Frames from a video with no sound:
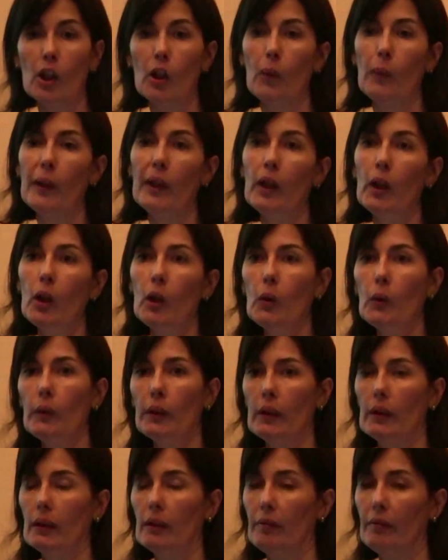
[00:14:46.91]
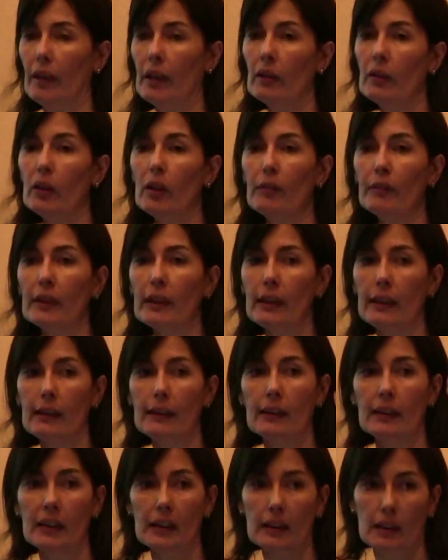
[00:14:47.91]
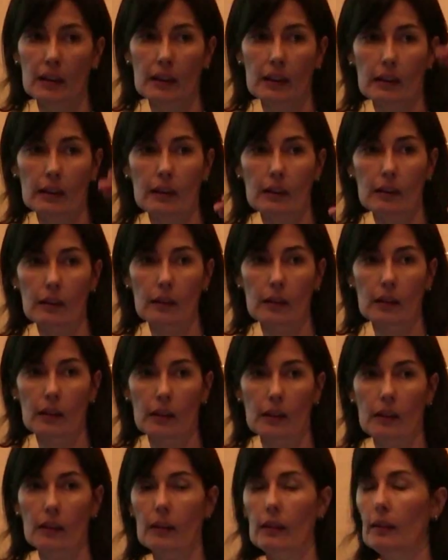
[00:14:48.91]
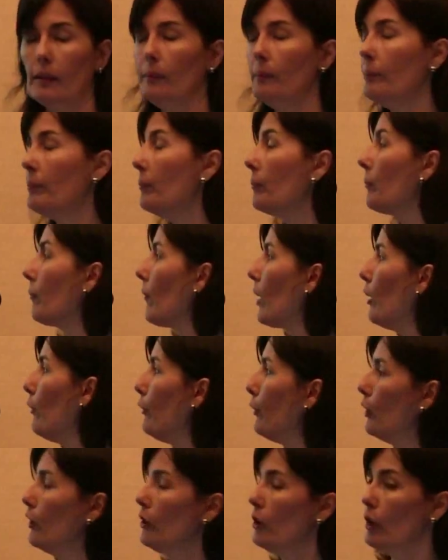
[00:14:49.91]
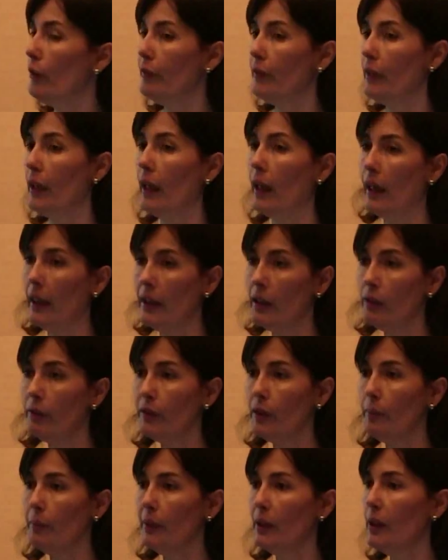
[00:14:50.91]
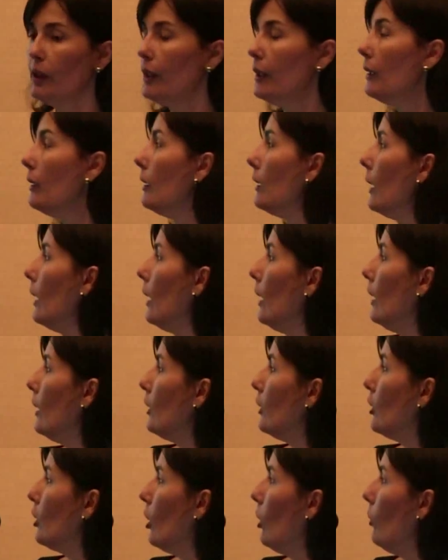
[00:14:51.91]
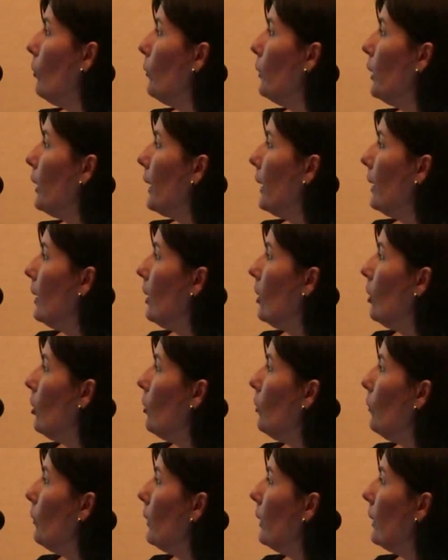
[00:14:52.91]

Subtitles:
We know the value of the lenses in front of the eye of the patient, so we can know